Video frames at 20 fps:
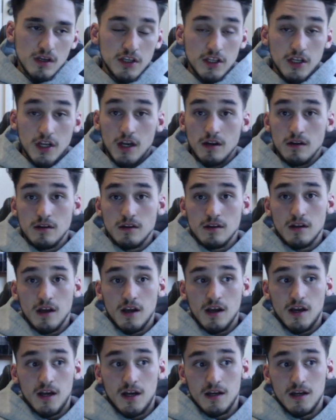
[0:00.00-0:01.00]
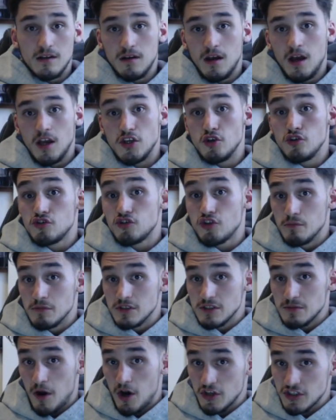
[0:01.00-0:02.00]
in. I used too
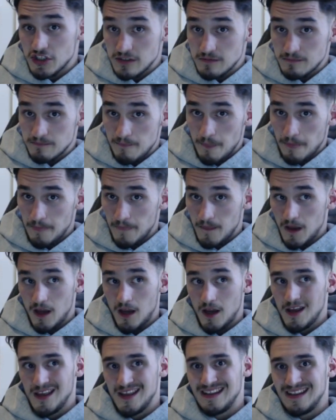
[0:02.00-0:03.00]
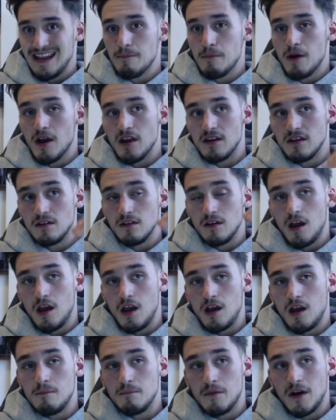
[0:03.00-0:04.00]
much margin. I
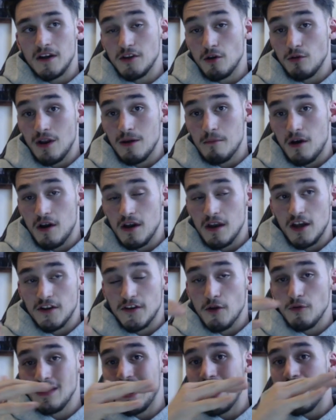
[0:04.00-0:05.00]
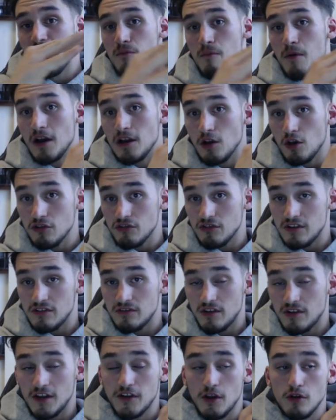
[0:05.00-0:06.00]
don't get out of my
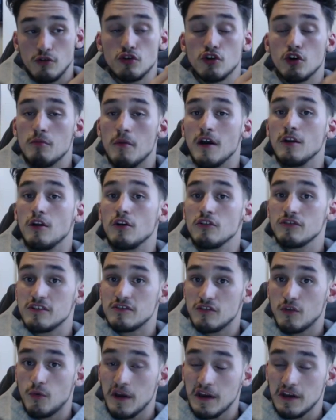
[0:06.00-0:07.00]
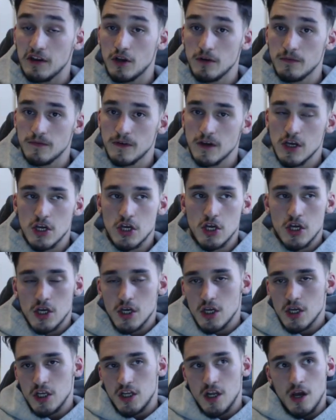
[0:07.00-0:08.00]
losses. I don't cut my losses quick enough.
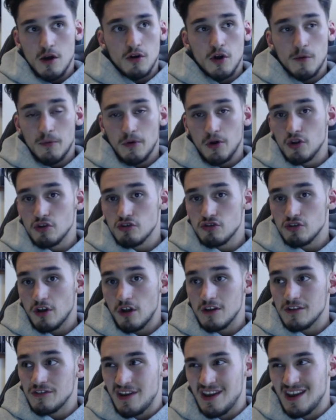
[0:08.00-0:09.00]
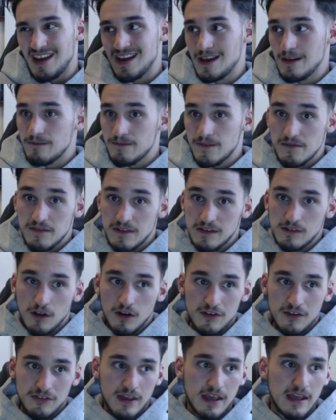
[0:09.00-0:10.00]
A couple $100 here,
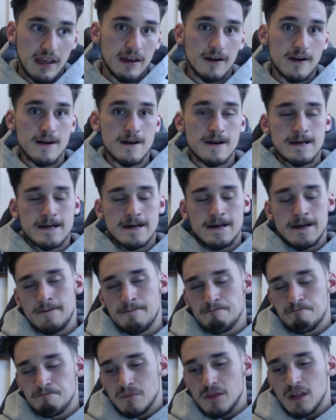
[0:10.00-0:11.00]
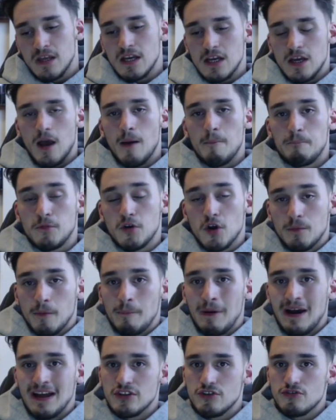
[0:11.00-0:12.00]
$50 here. A couple
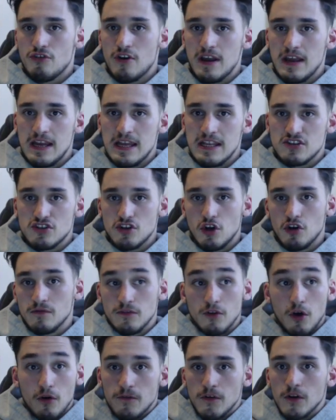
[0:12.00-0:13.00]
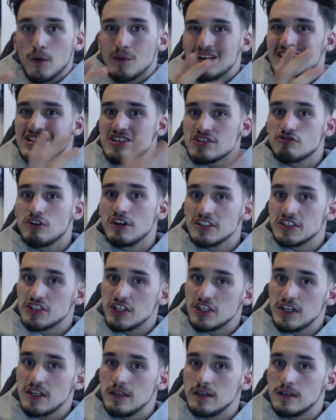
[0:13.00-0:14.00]
bad trades. Not following a
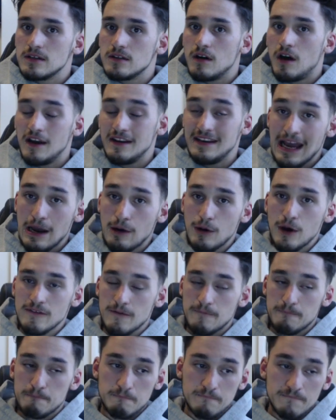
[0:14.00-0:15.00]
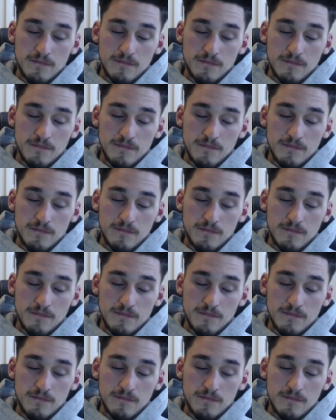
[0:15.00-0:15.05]
strategy. I now have a